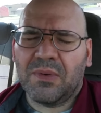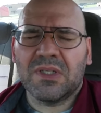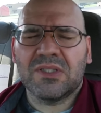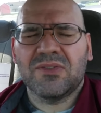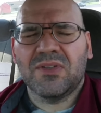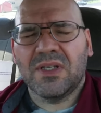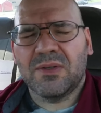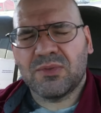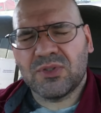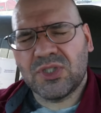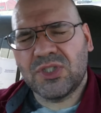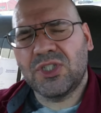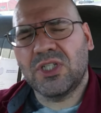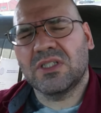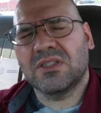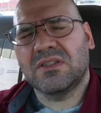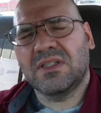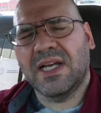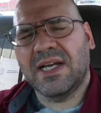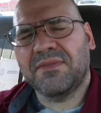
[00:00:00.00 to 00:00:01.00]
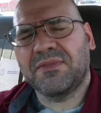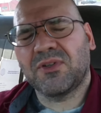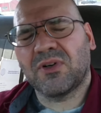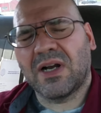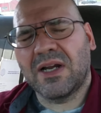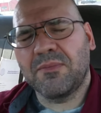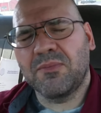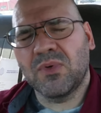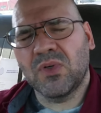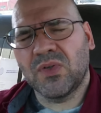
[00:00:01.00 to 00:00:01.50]
want to say it was just after
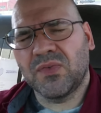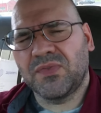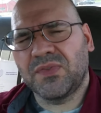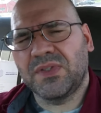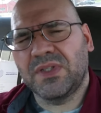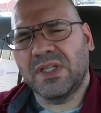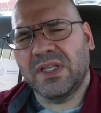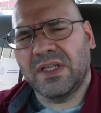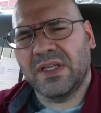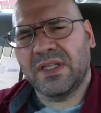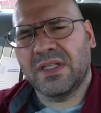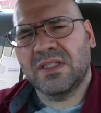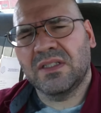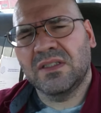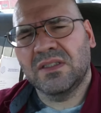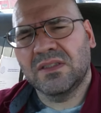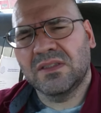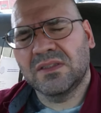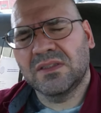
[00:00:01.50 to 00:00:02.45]
I moved in.